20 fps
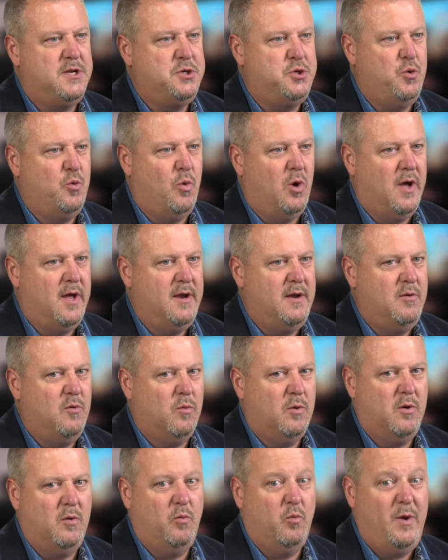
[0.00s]
into one,
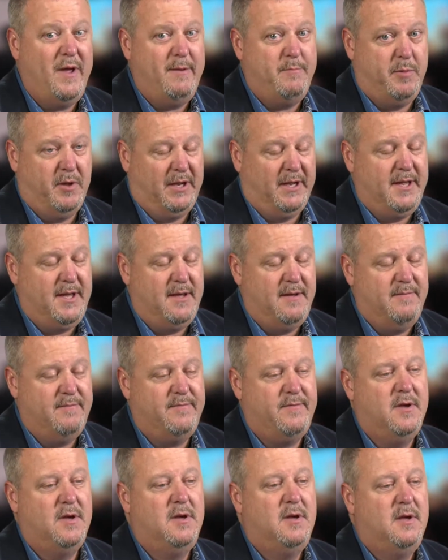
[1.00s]
what we believe
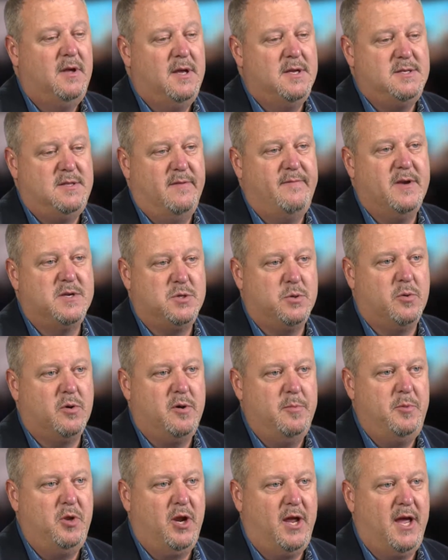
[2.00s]
is the visual
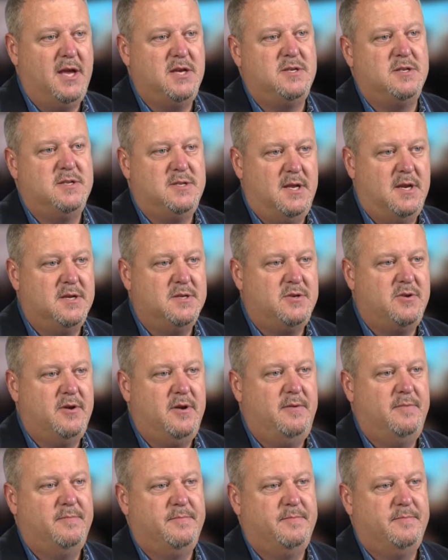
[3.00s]
communications industry